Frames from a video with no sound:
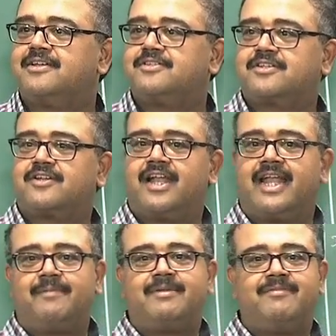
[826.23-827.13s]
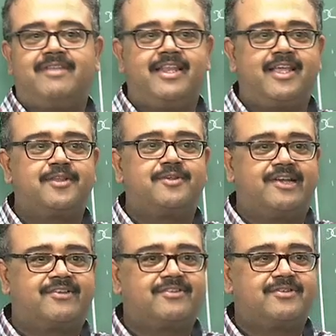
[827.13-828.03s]
So it is called adaptive linear
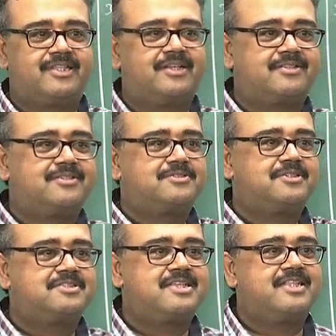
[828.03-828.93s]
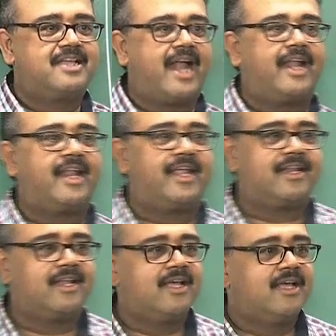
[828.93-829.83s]
units. So they are Adeline,
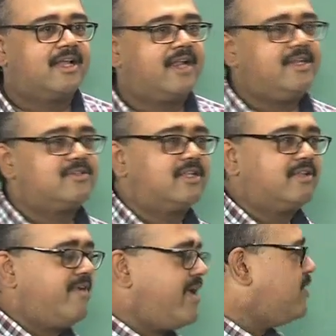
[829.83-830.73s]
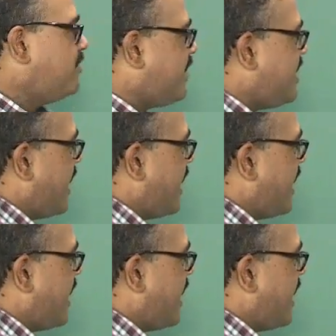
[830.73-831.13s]
right. So and the way you train